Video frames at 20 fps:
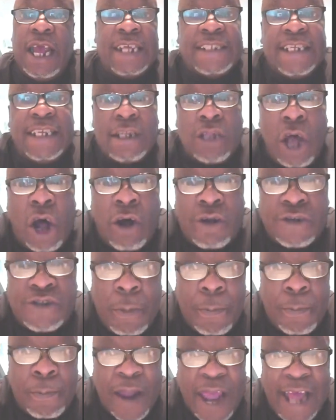And she lost
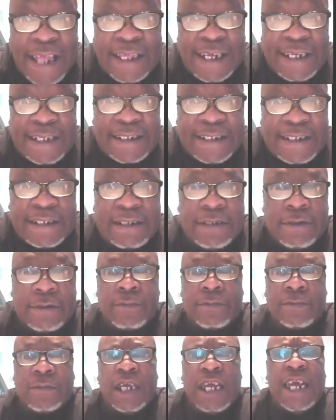her balance.
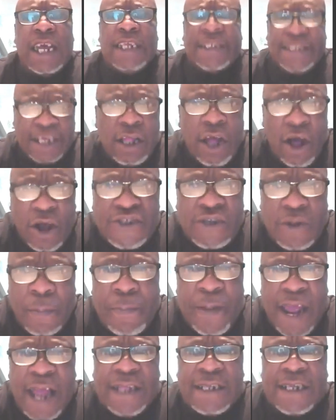She lost her
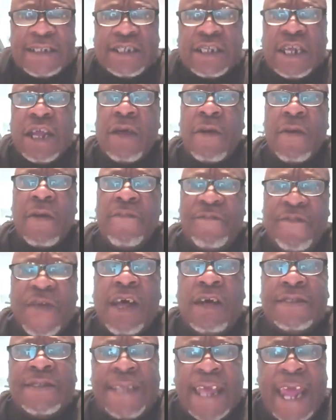balance,
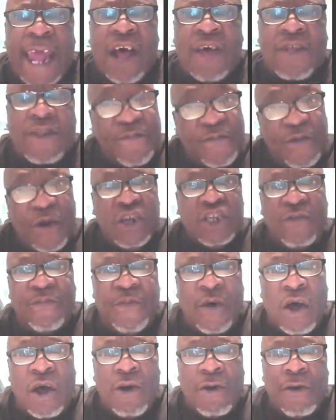fell down. First
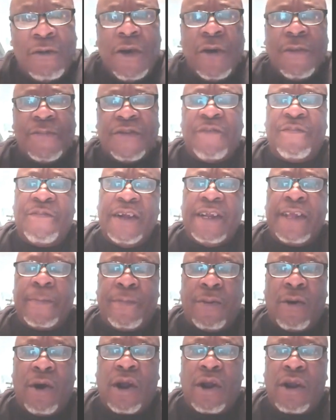of all, the funny
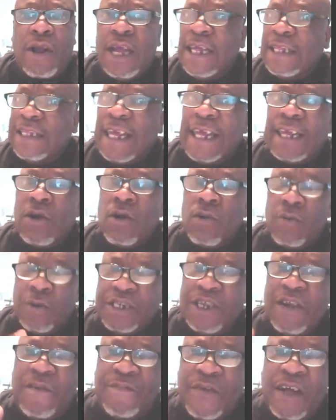part that
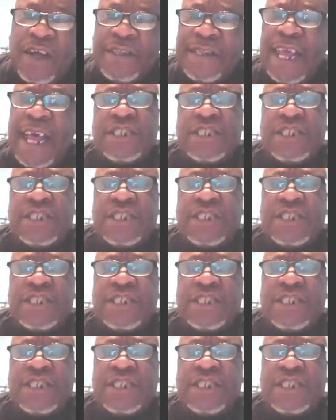when she fell